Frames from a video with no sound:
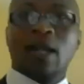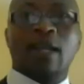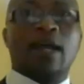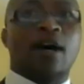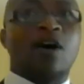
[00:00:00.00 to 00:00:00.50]

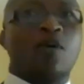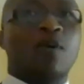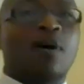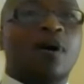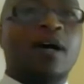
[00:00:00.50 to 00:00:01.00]

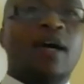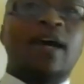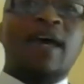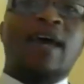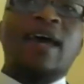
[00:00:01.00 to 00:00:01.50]
Now,
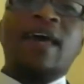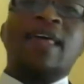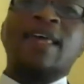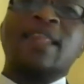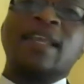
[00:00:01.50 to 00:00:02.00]

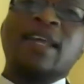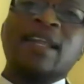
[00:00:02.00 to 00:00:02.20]
and